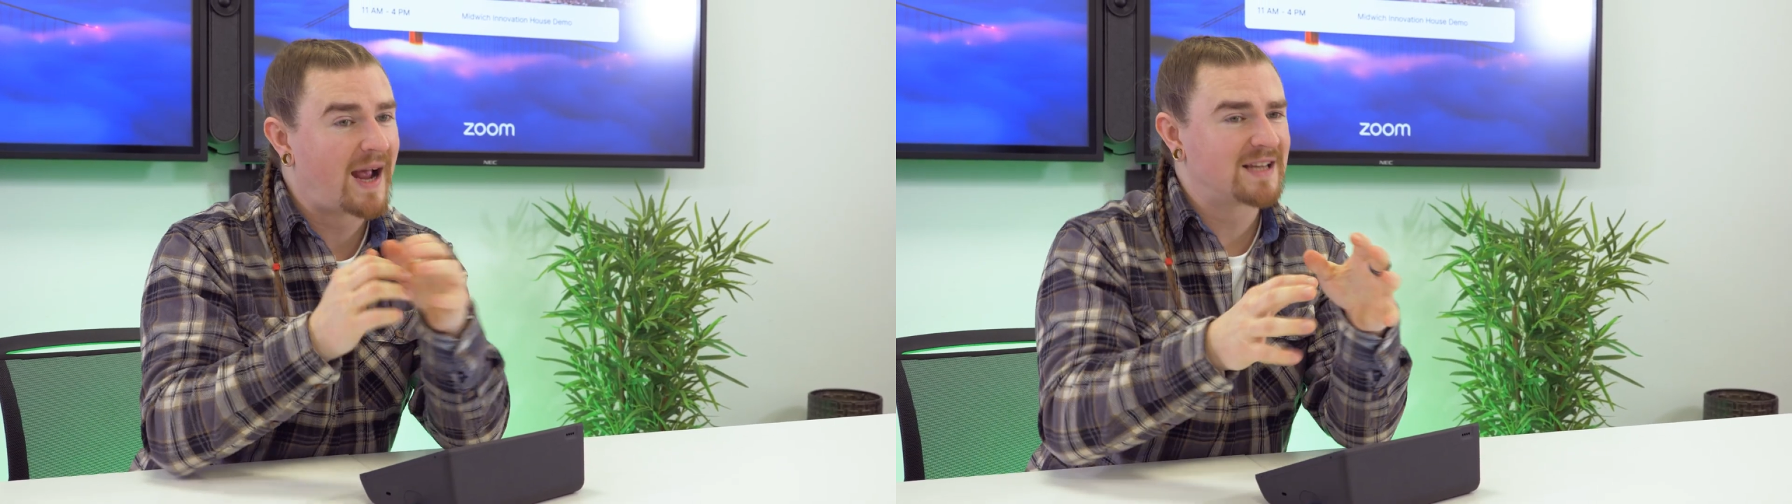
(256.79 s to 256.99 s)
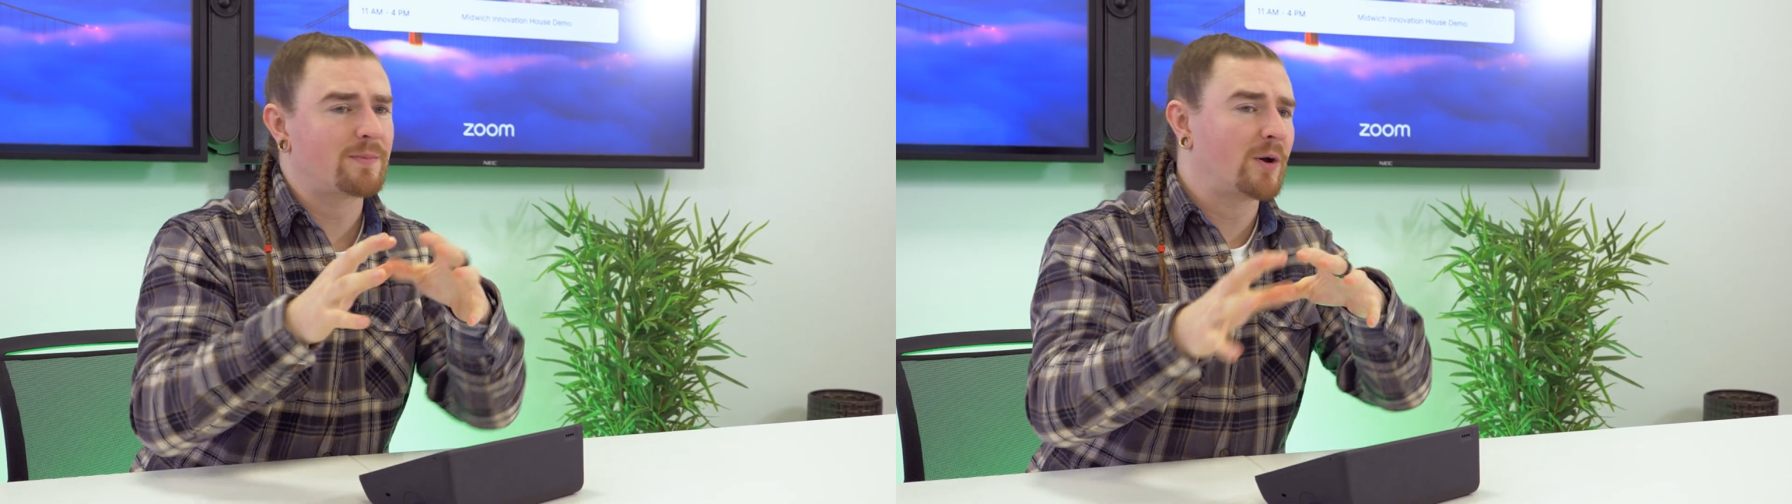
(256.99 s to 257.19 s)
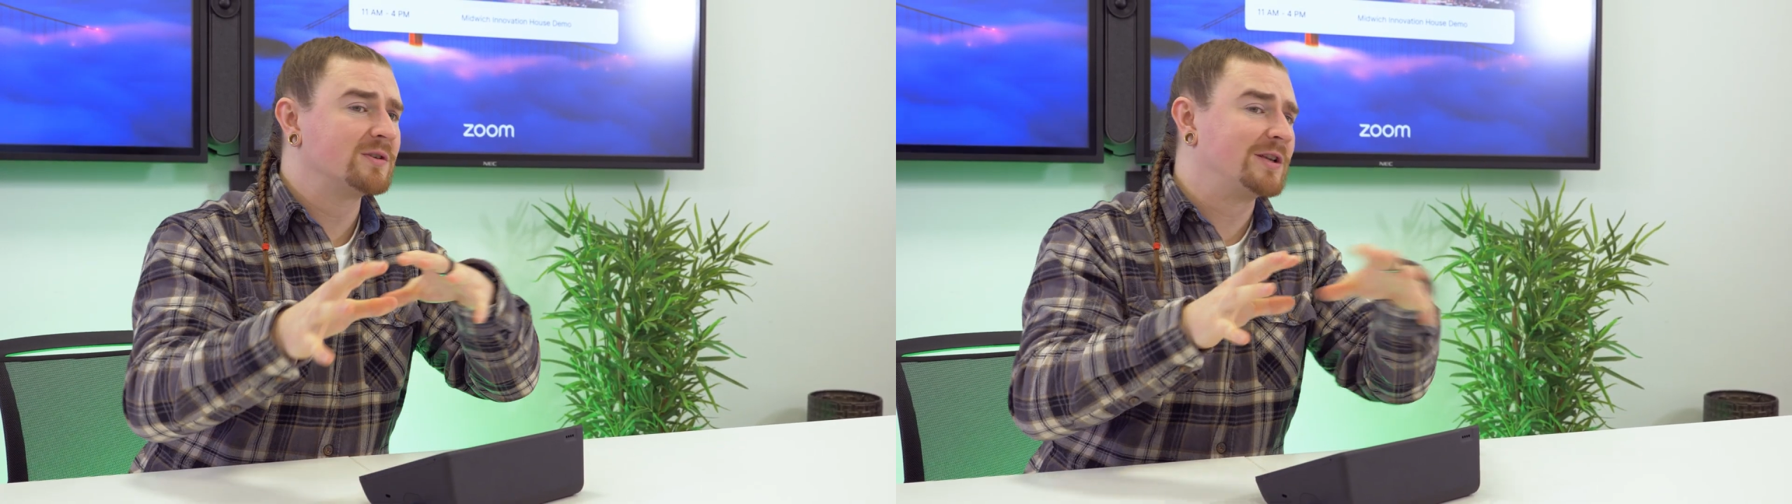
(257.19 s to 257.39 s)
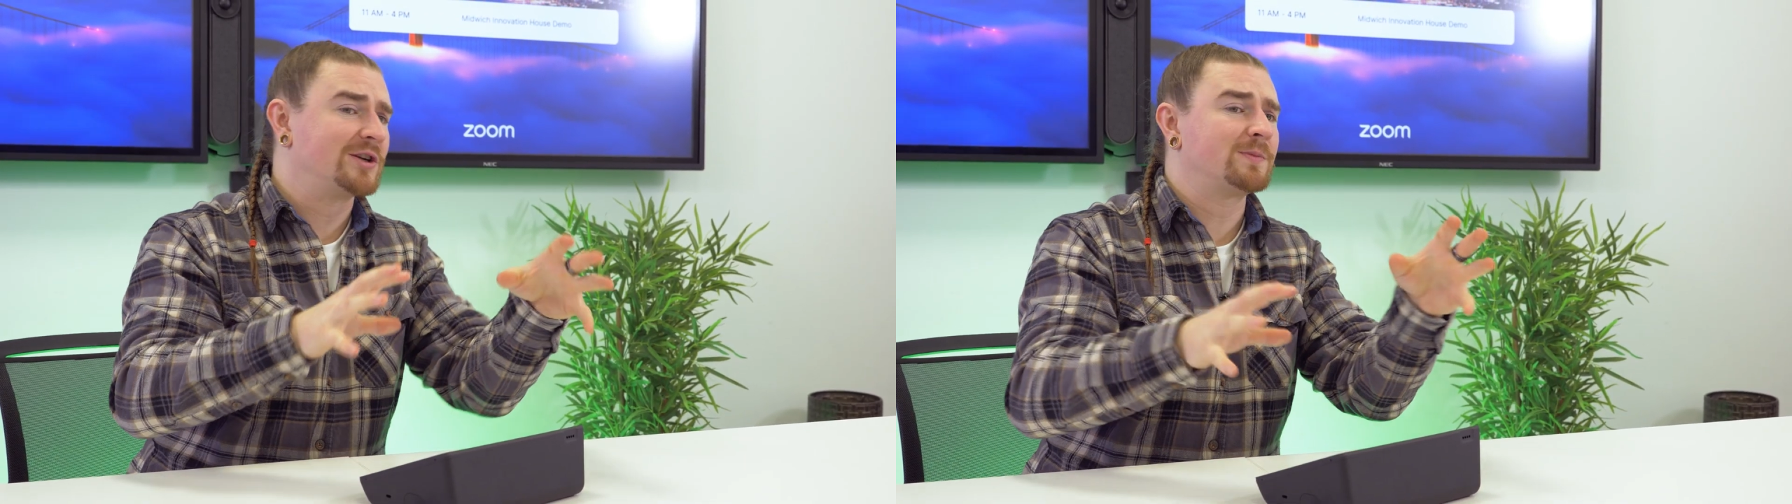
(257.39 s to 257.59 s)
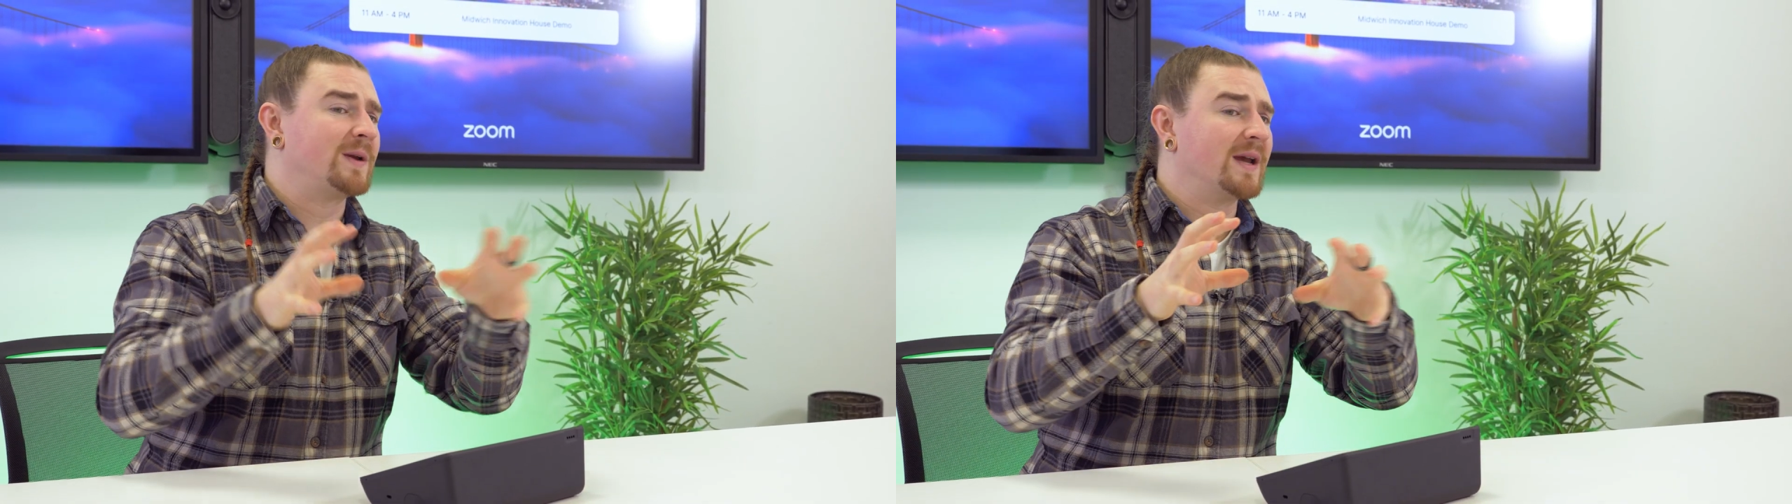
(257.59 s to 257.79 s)
as opposed to
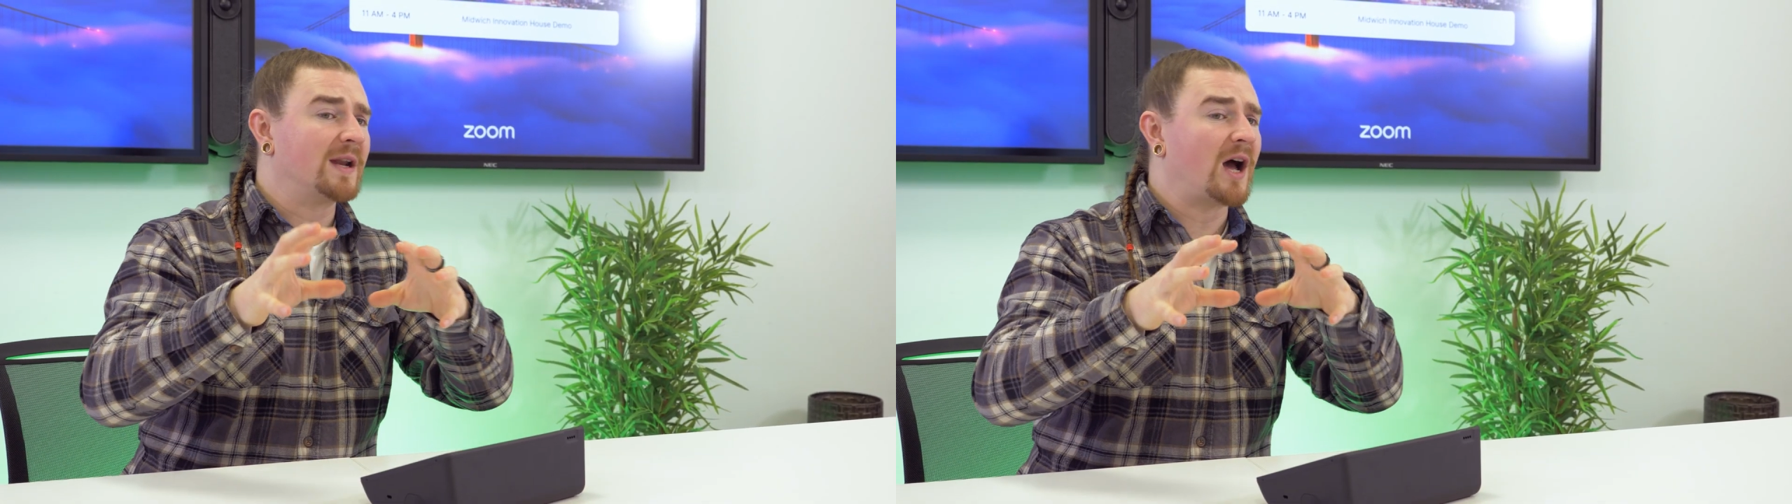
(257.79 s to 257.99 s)
just being